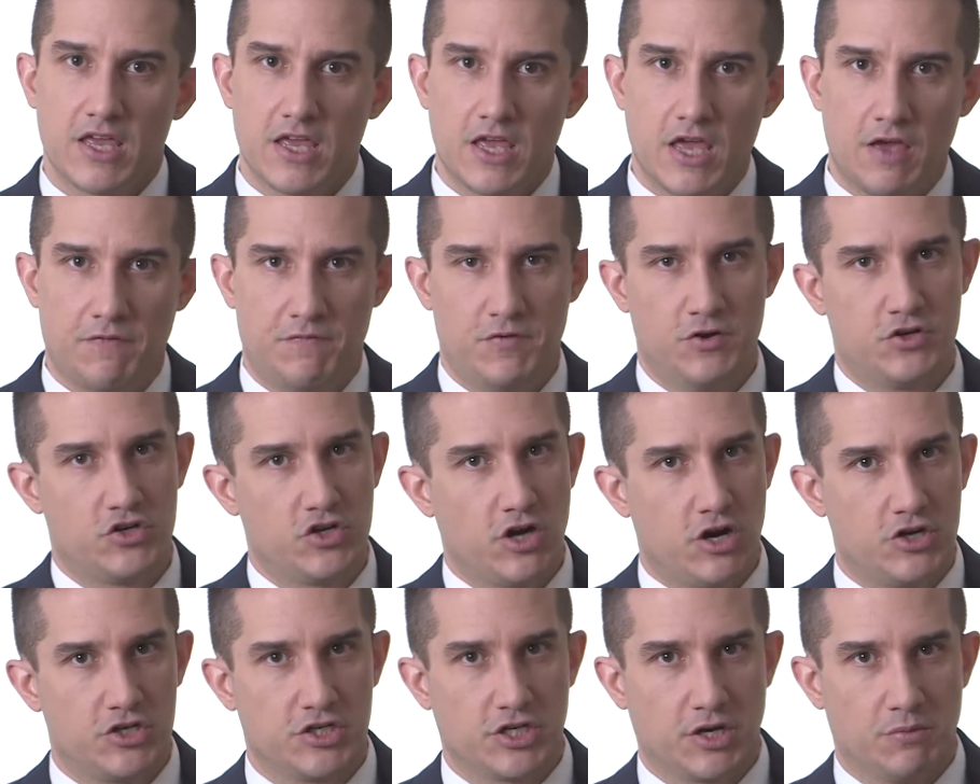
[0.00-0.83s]
if you're
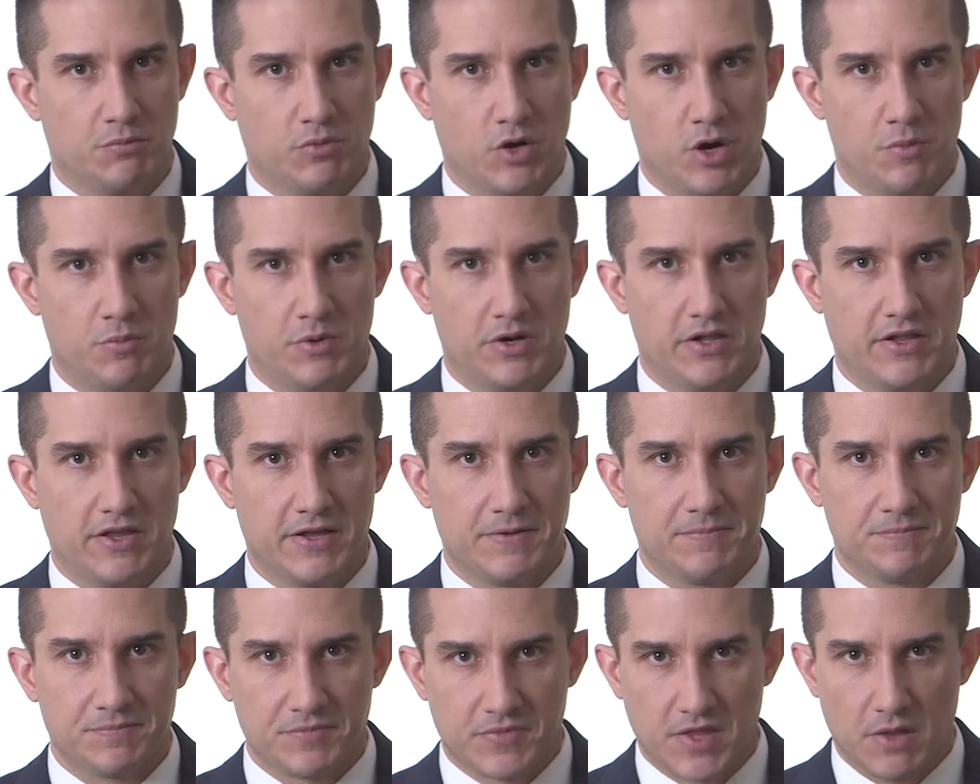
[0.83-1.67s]
charging appropriately.
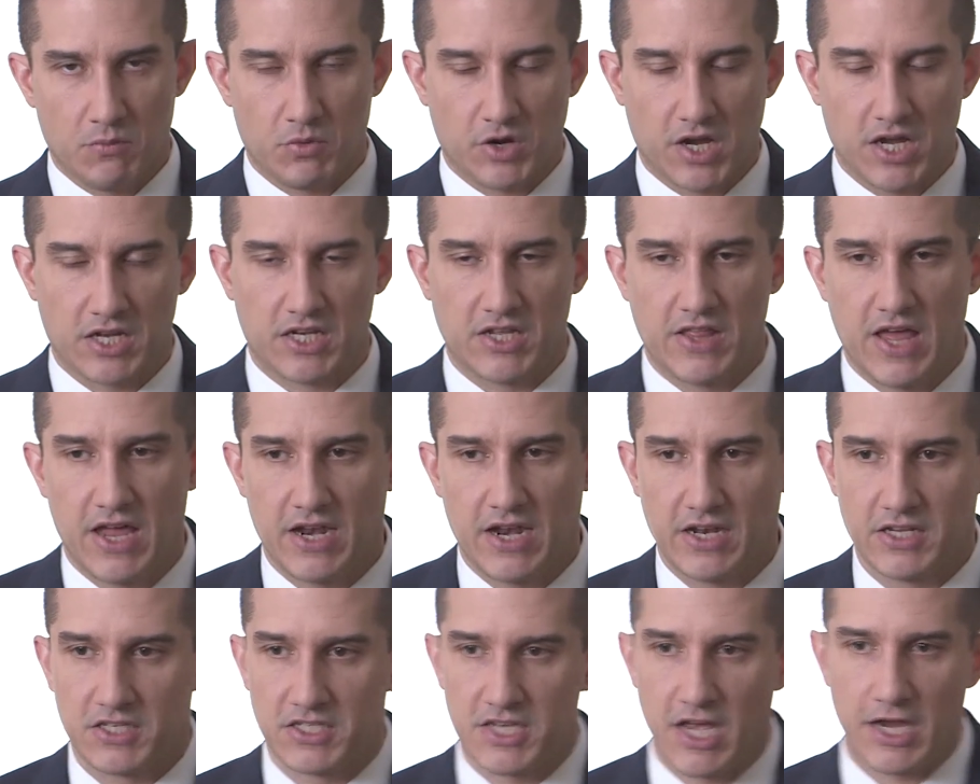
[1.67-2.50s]
And we'll get to that in
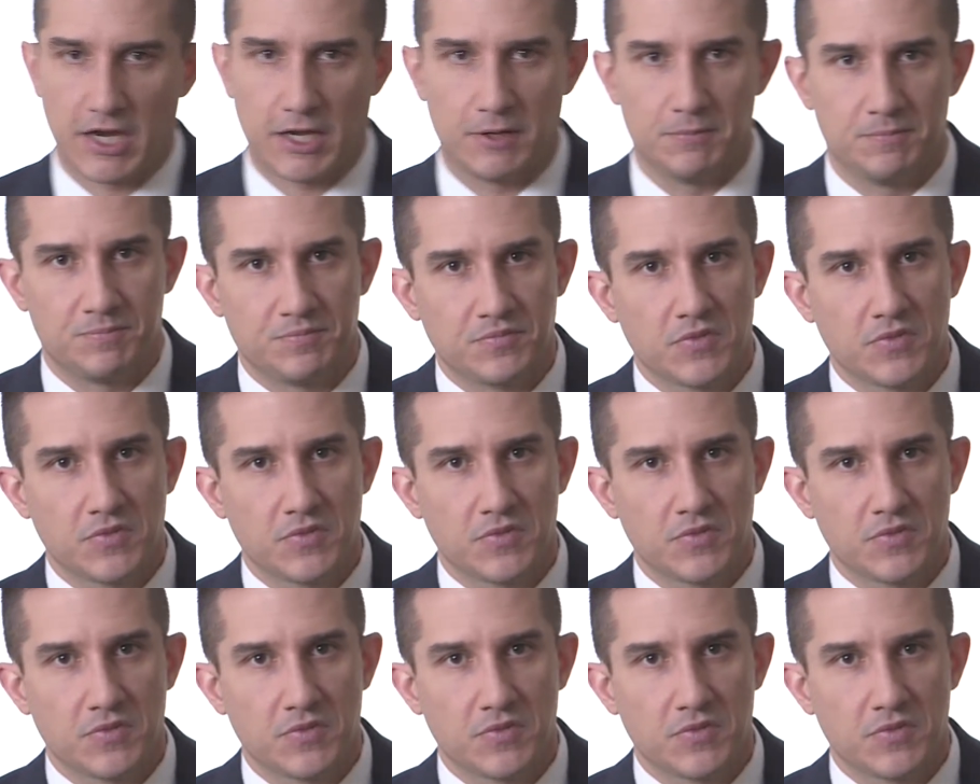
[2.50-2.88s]
a second.